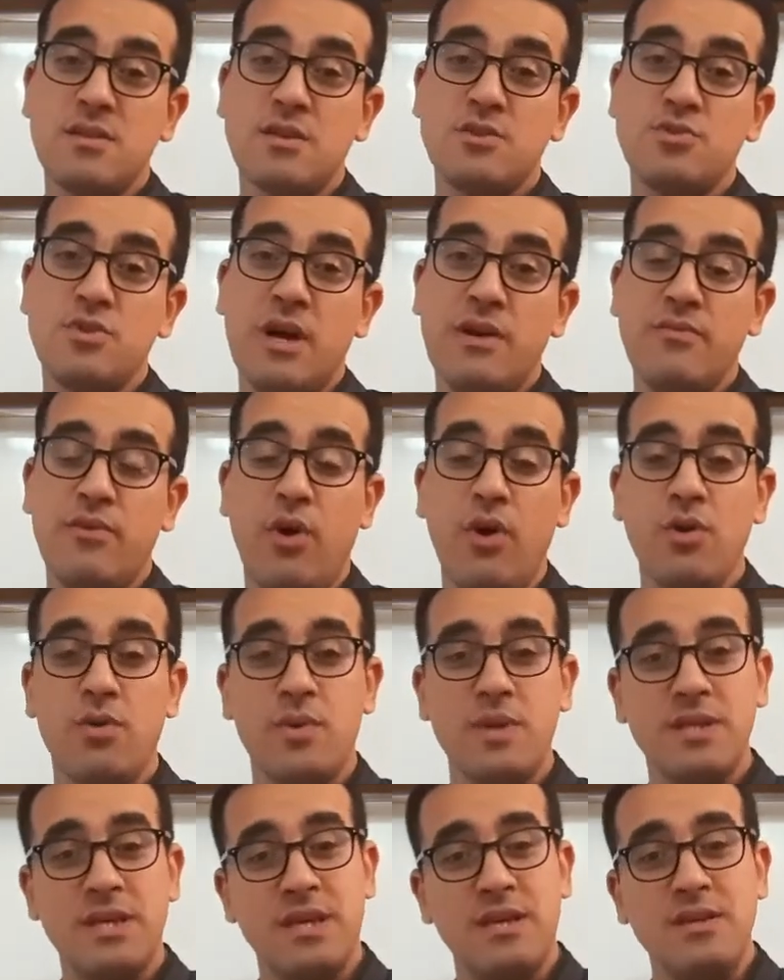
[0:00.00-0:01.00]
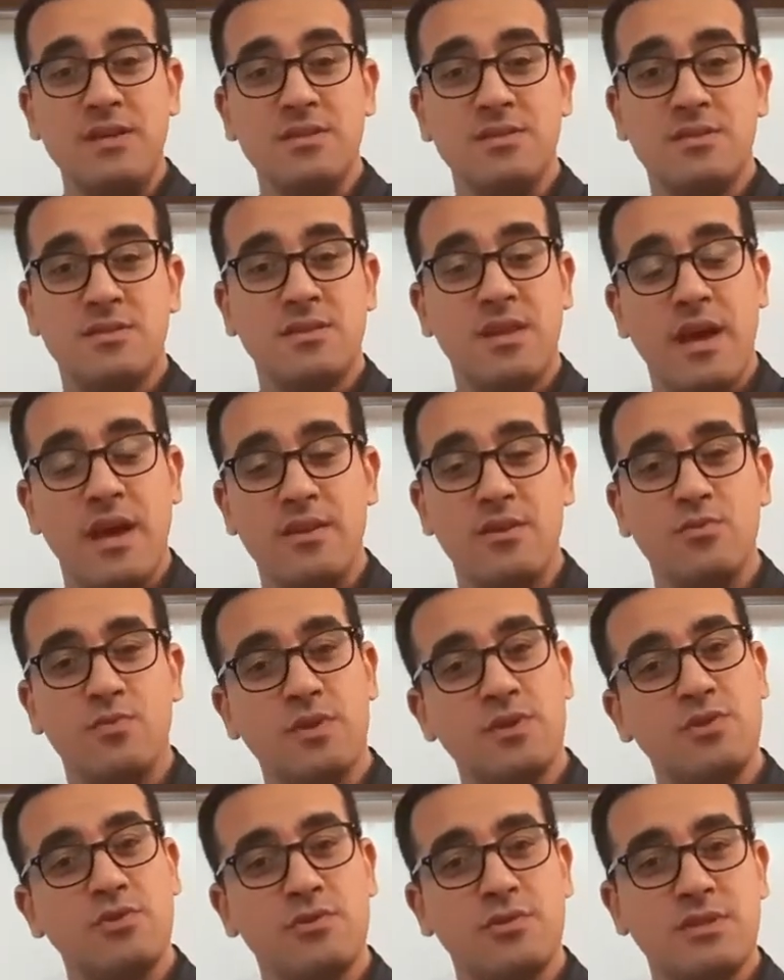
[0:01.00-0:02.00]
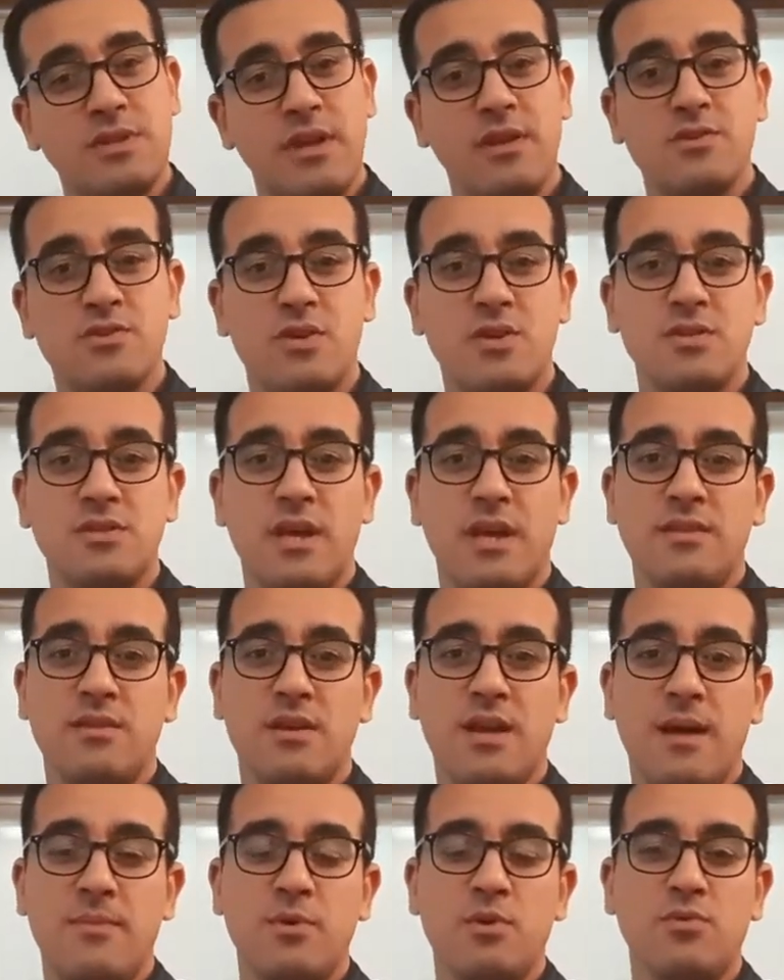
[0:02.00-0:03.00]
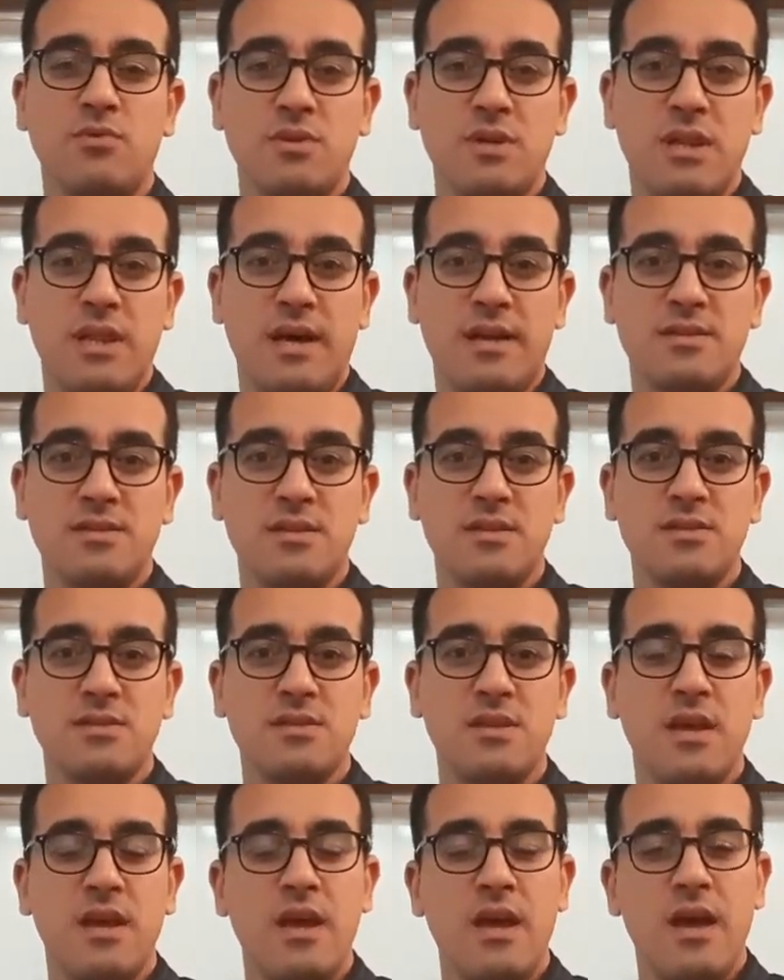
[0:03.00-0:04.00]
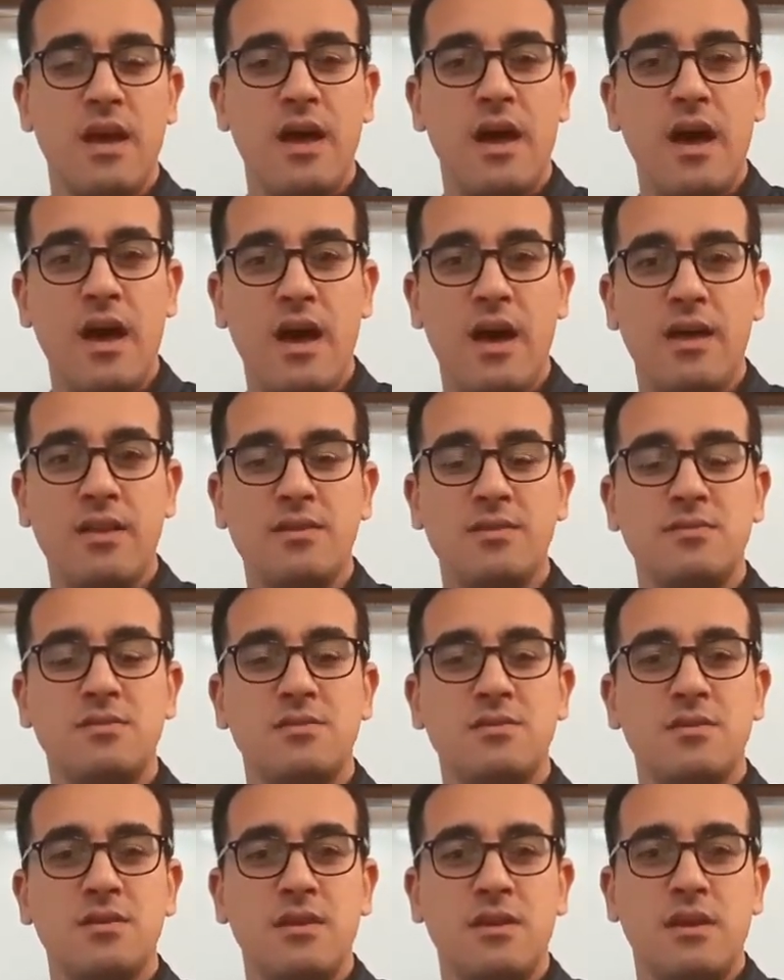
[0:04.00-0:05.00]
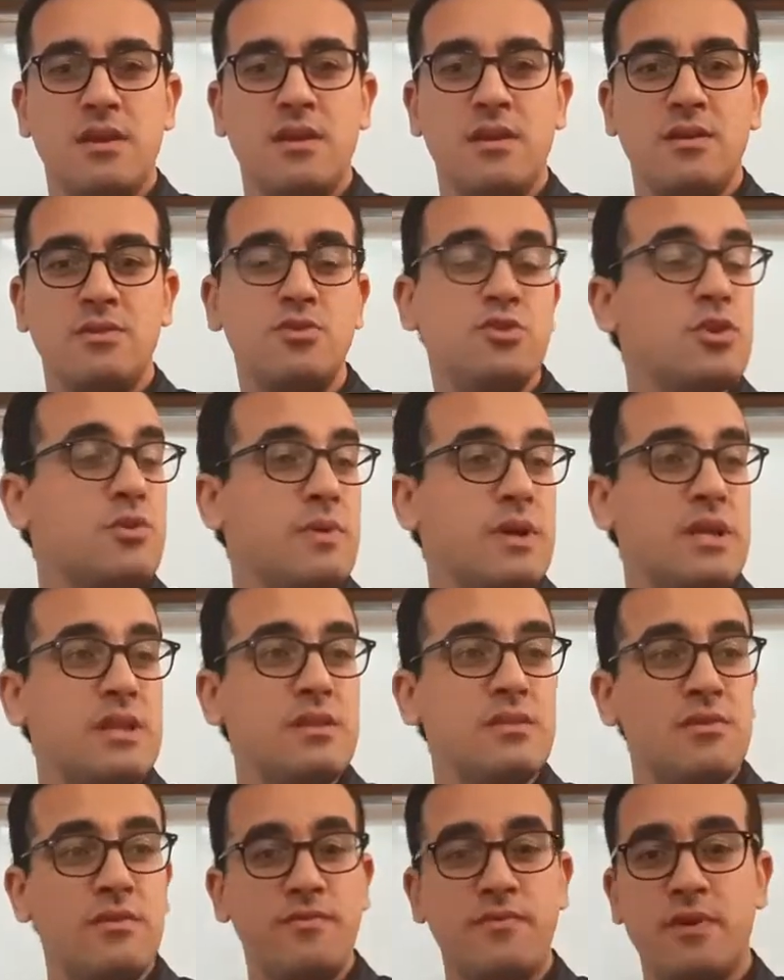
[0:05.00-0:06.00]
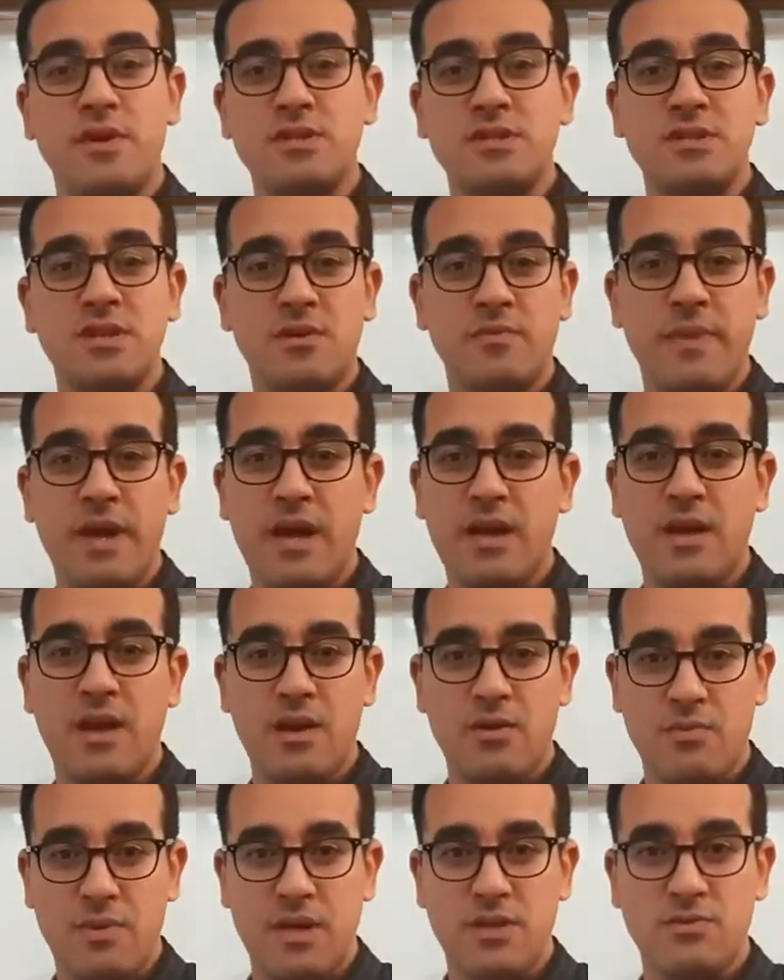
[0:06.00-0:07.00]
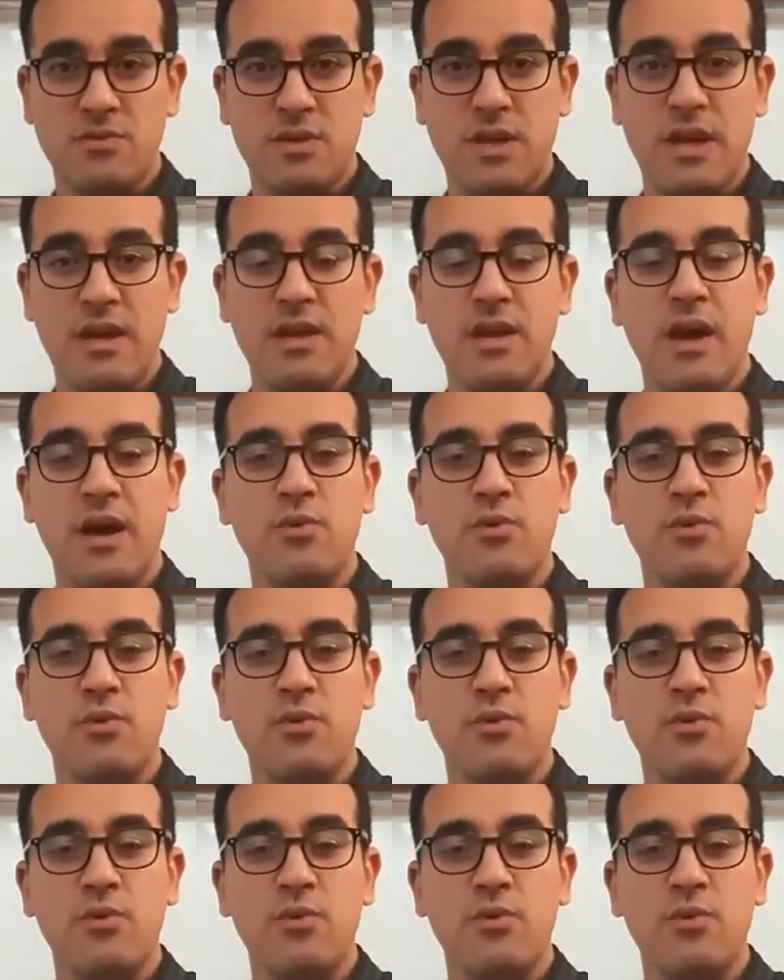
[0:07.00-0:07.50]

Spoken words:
that you have already studied with your teachers at the Common Core classes and during the first year baccalaureate, okay?